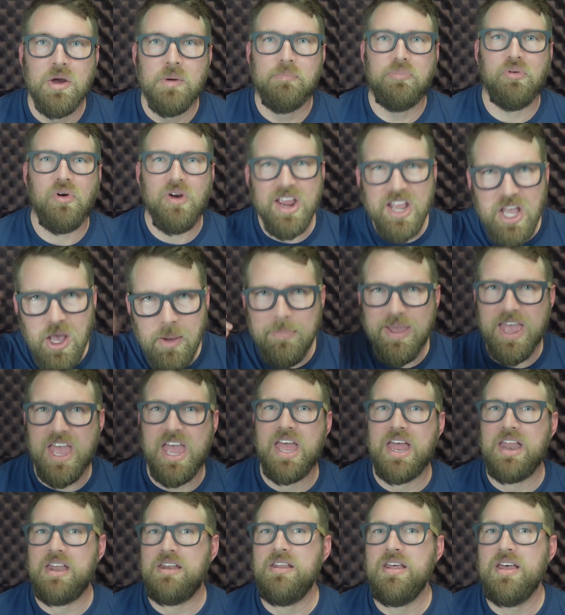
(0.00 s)
Bring them
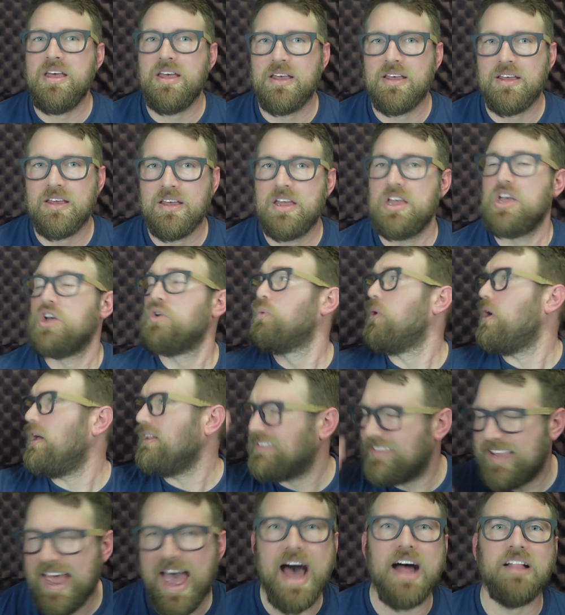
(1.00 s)
in. We'll
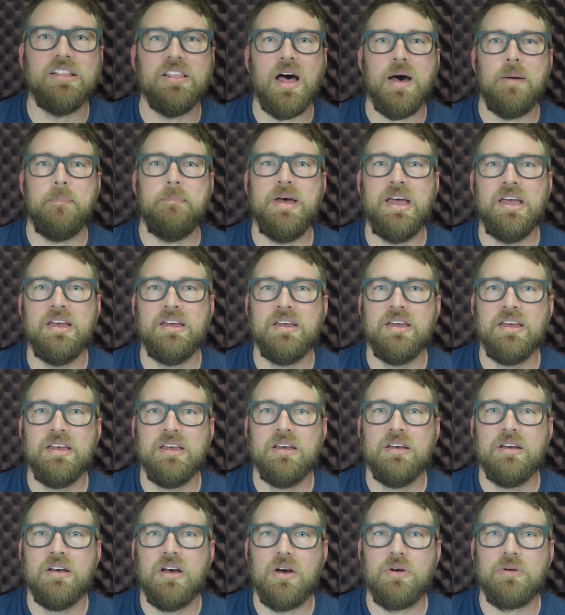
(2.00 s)
tell them.
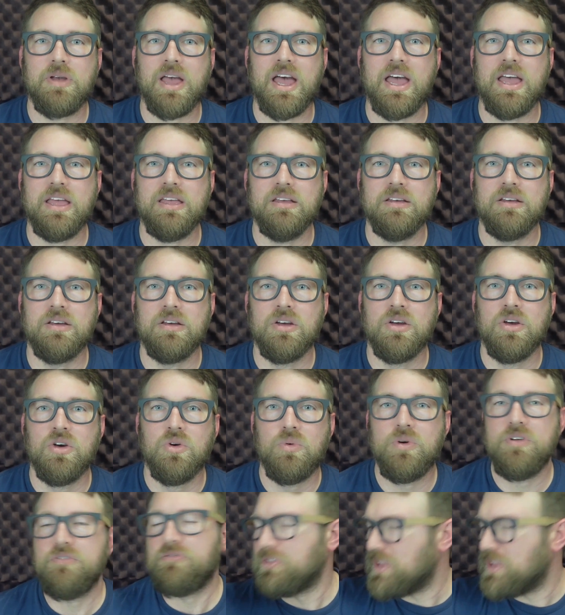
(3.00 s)
Okay? We've